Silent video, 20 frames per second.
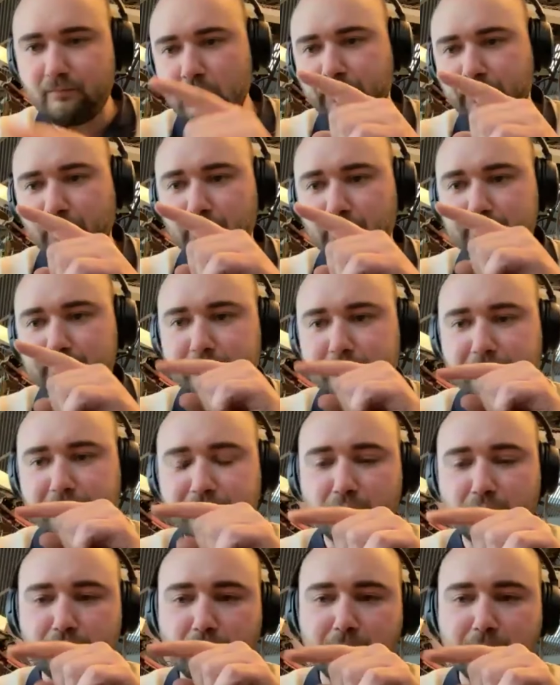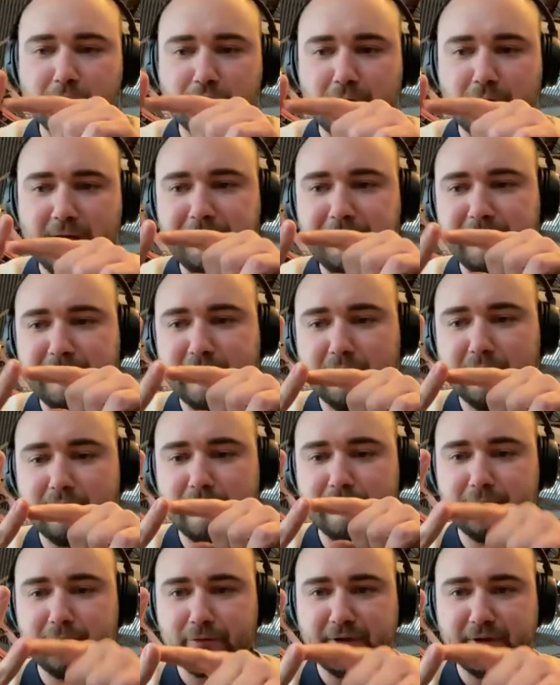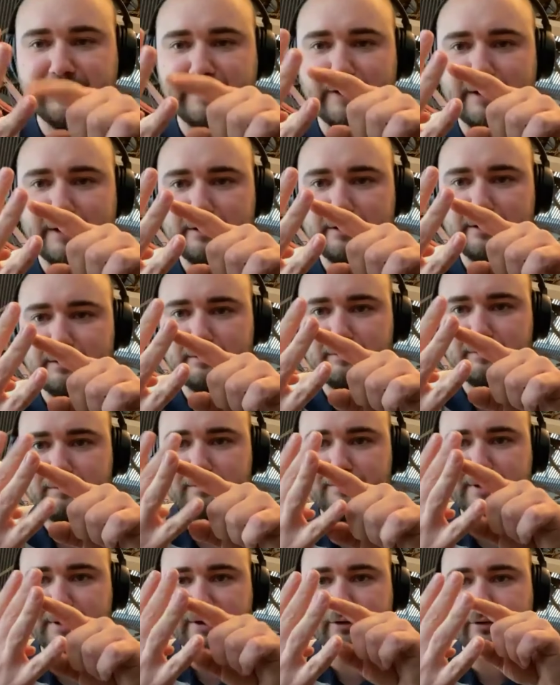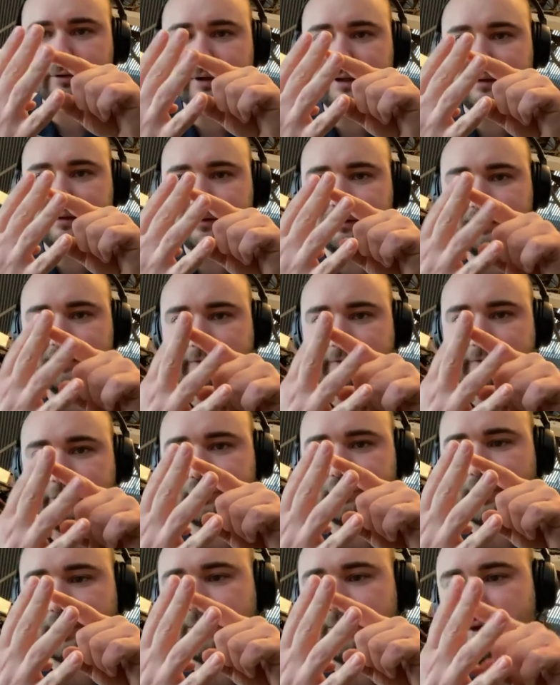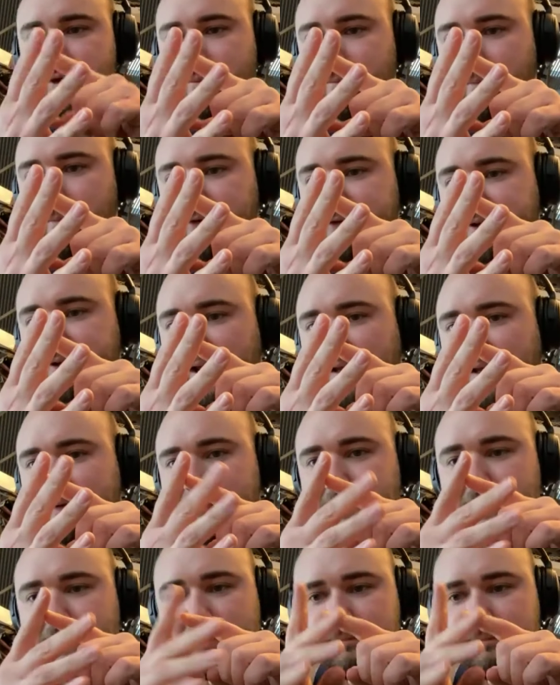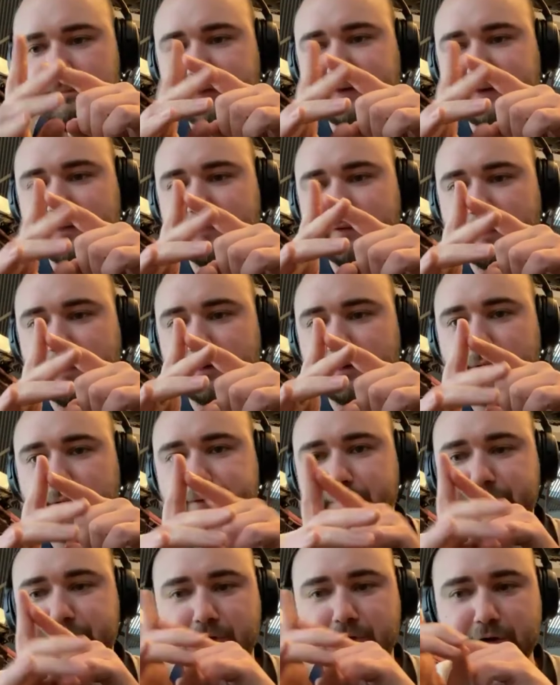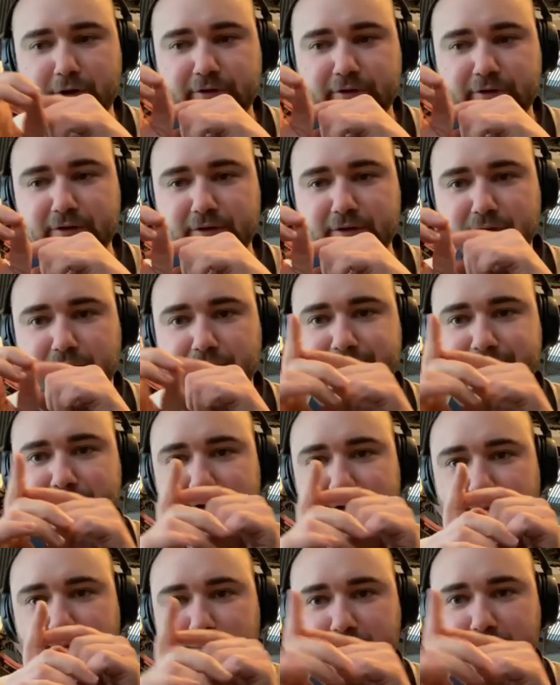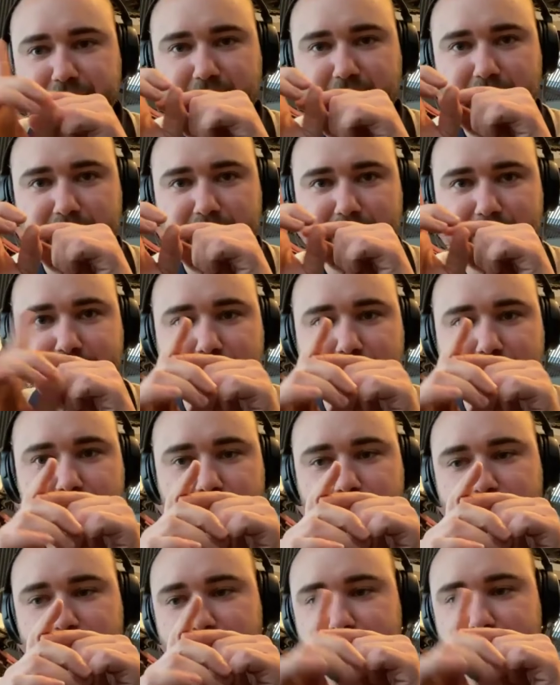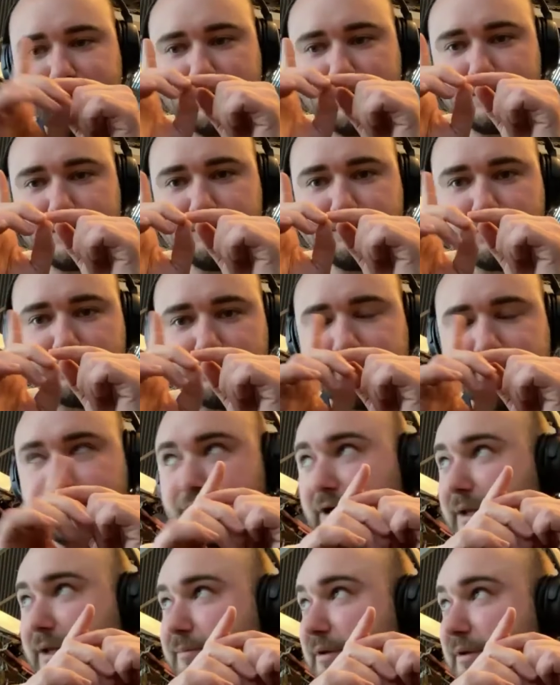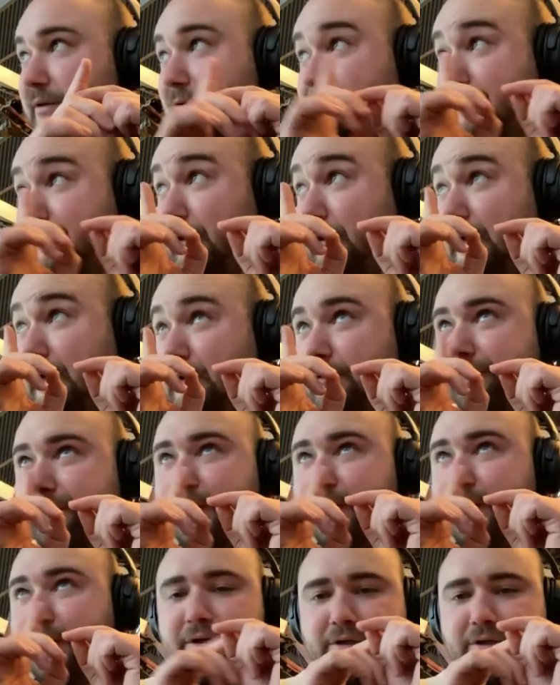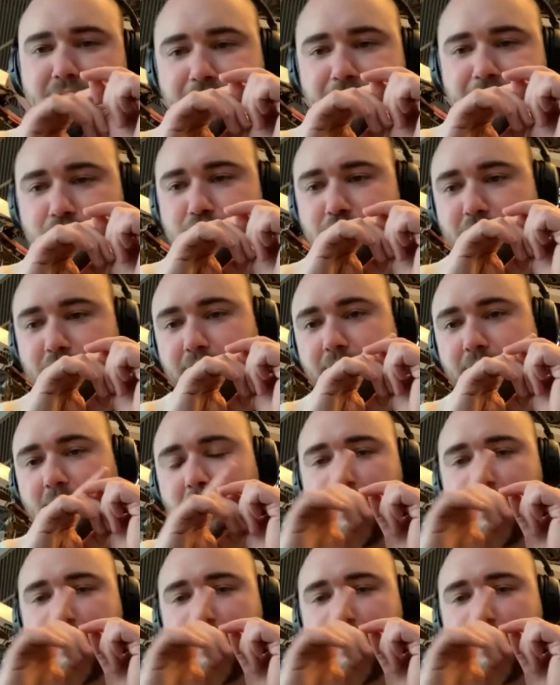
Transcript: So the four noble grapes Riesling, Pinot Gris, Gewürztraminer, Muscat. Muscat's very often forgotten. Don't forget Muscat. It's going to be a very important grape in the ver- in a very near future.